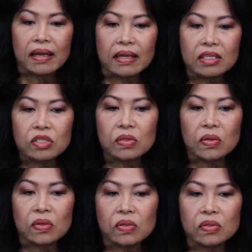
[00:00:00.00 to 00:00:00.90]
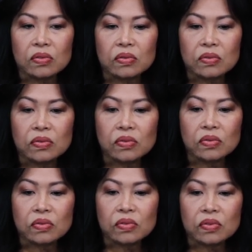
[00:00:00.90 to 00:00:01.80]
And so
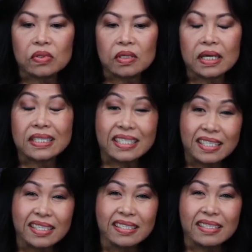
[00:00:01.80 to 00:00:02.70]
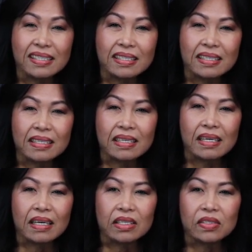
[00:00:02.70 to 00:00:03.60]
I did.
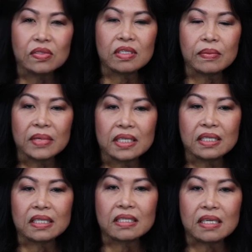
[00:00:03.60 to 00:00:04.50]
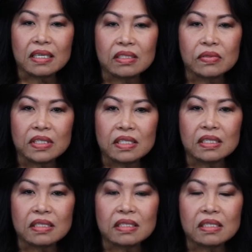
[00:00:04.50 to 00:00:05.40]
Using my kids as a
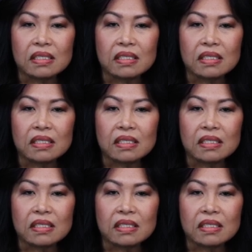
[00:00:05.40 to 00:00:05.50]
reason.